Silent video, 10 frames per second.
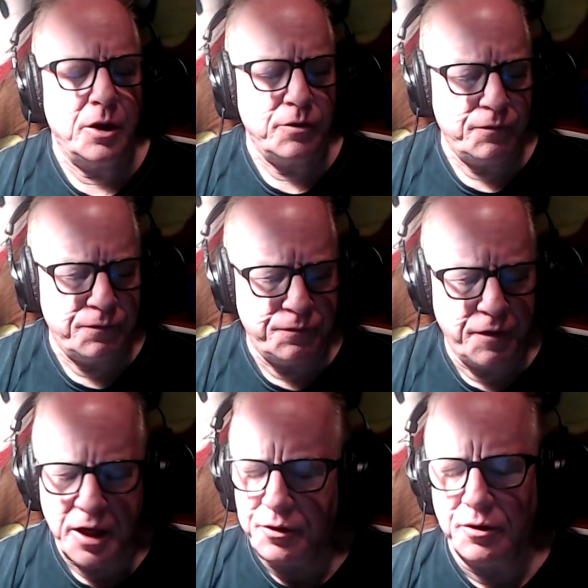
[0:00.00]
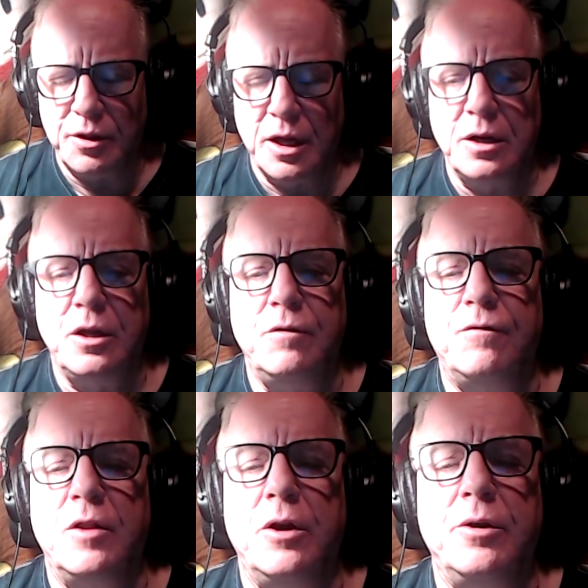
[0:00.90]
a feather than he
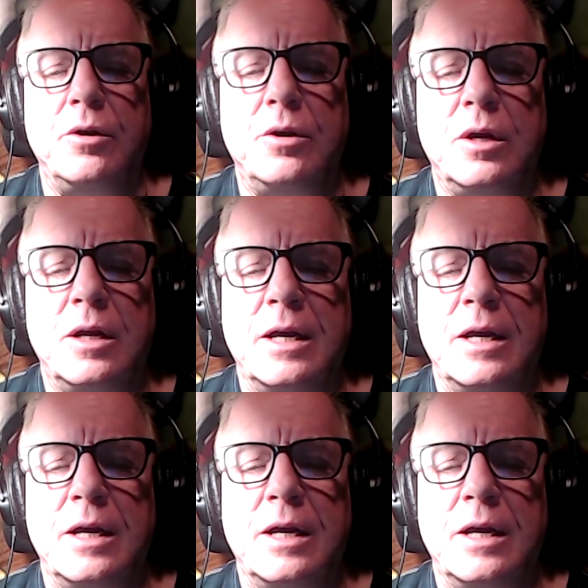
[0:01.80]
fluttered,